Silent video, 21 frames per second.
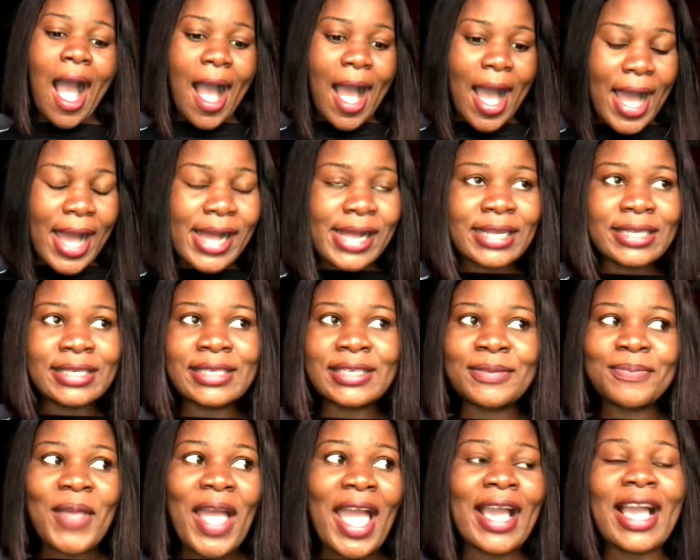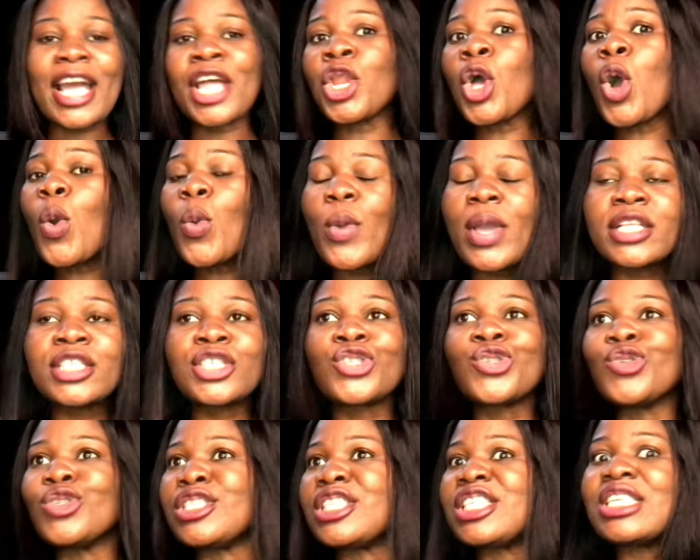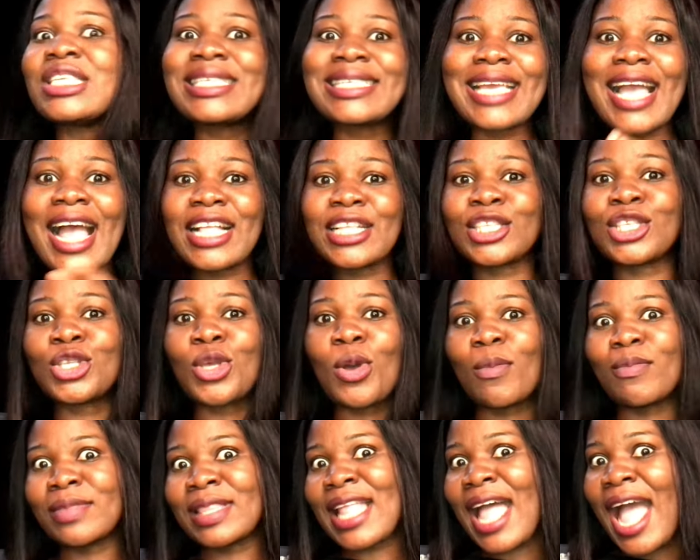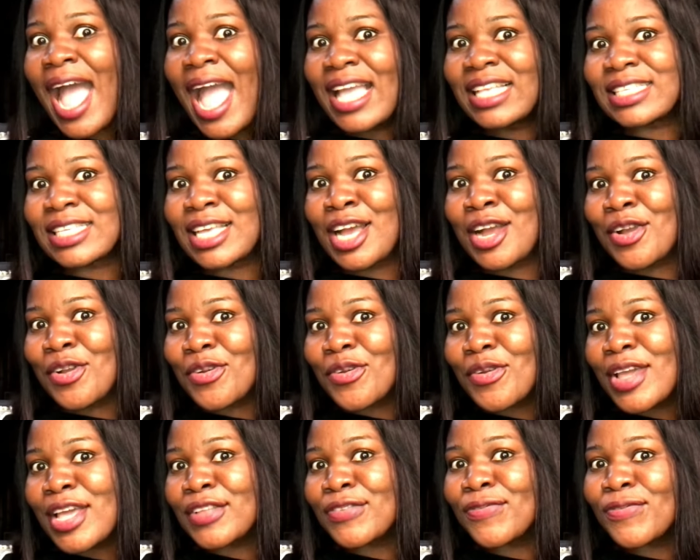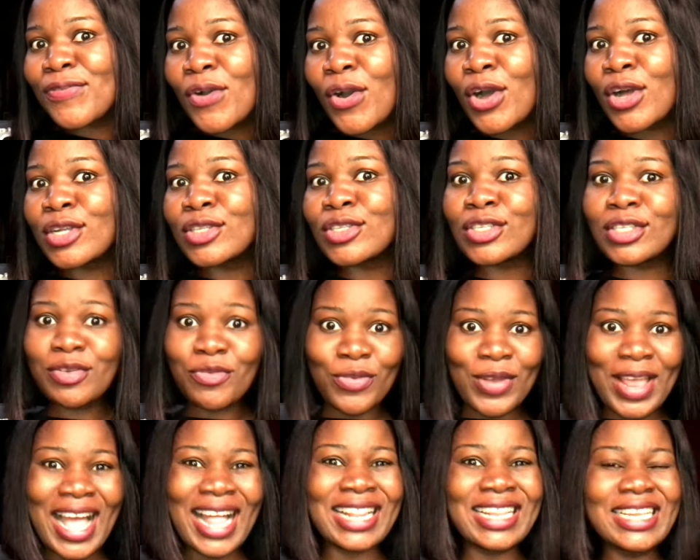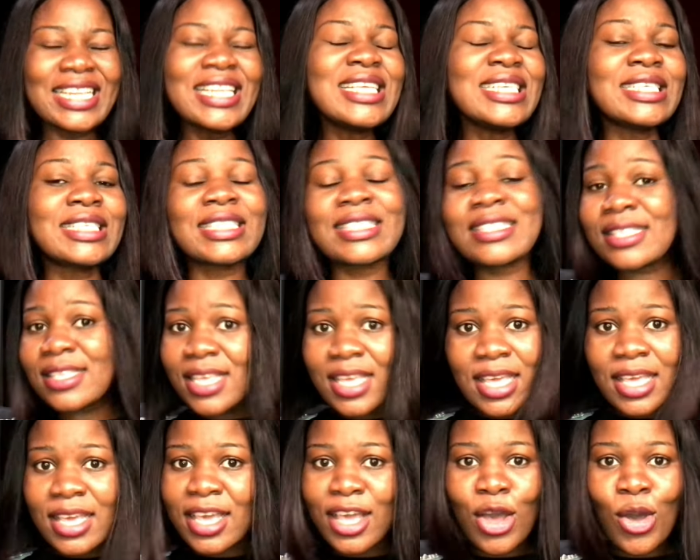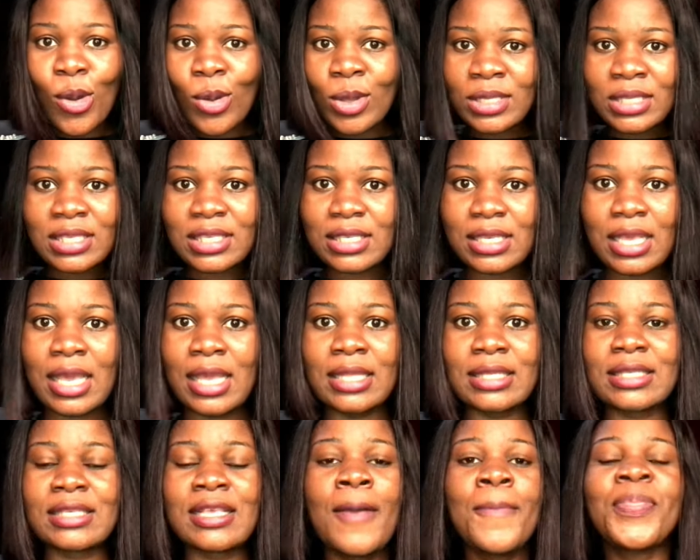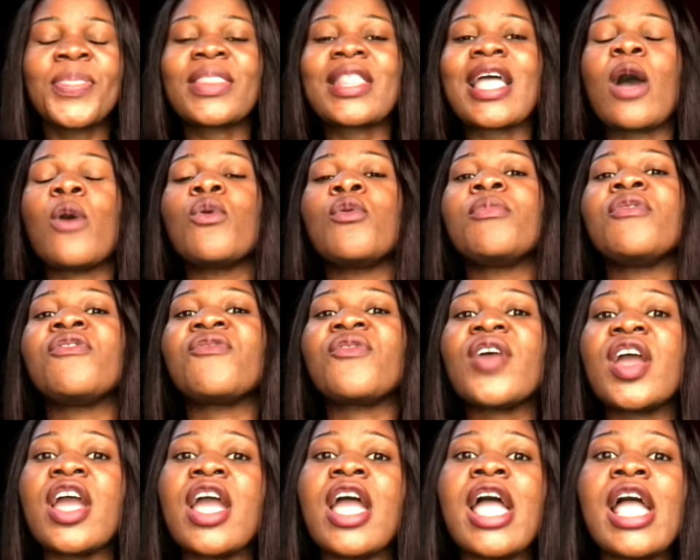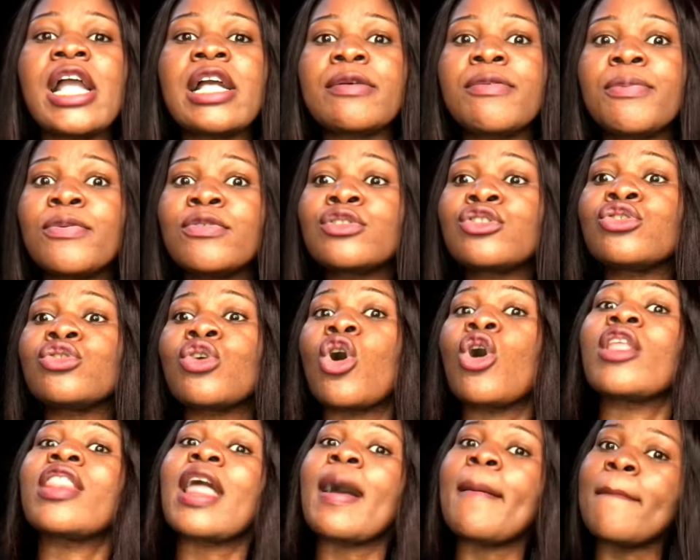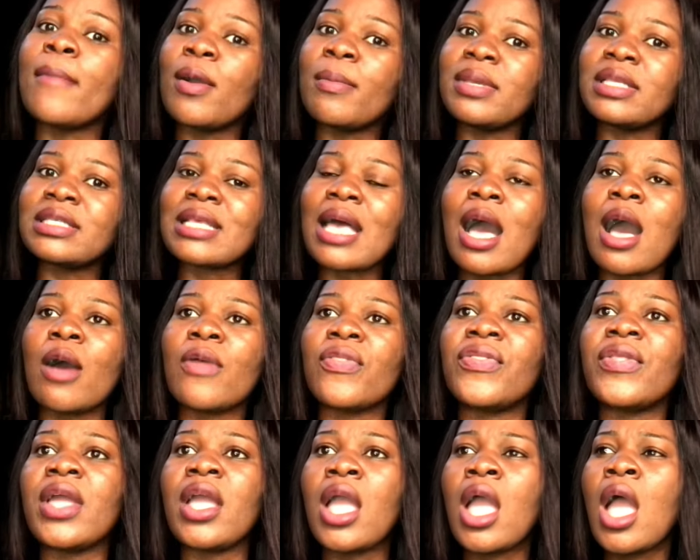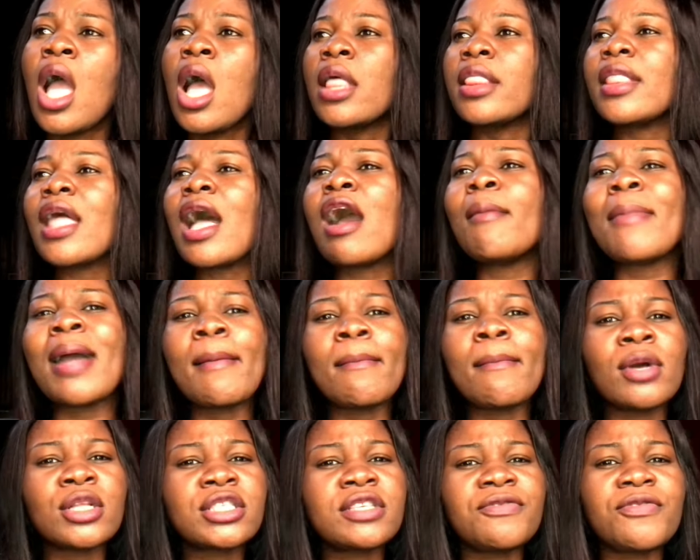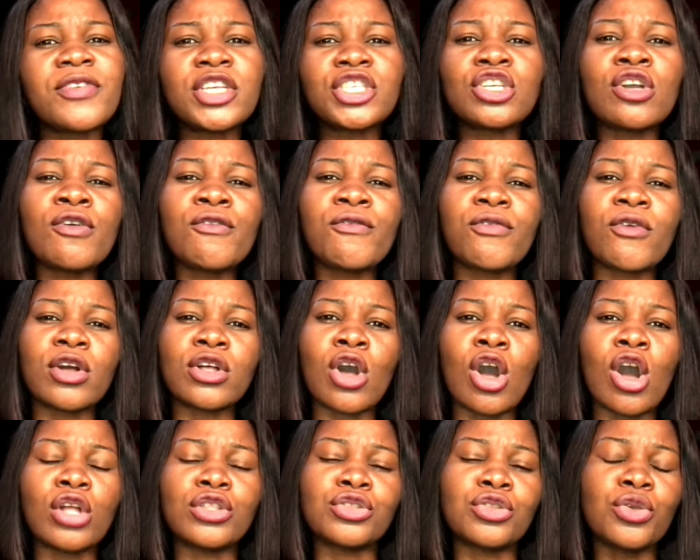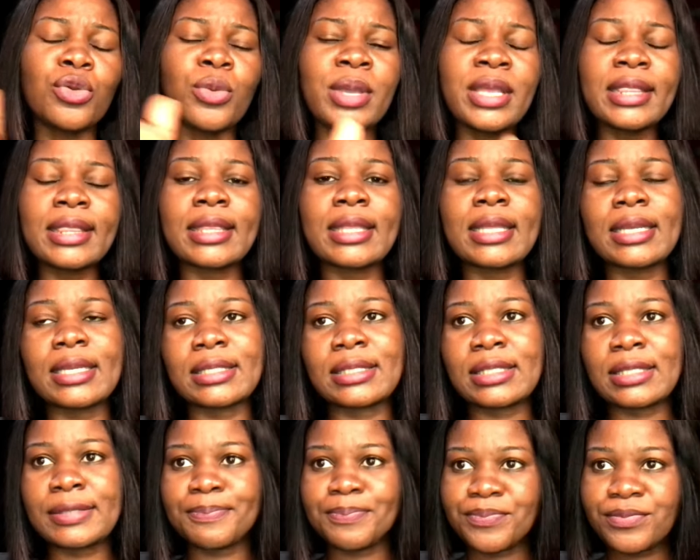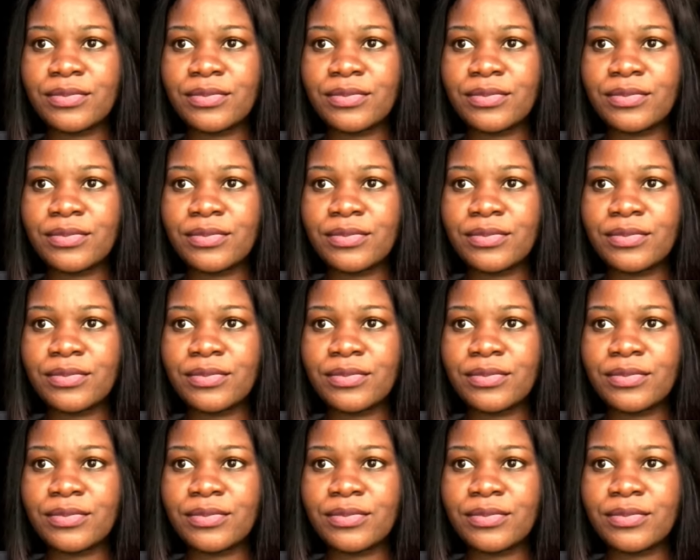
and I cannot wait to dish out some nice and great fun, realistic content that will be very helpful to other mommies out there. Now my motivation for doing this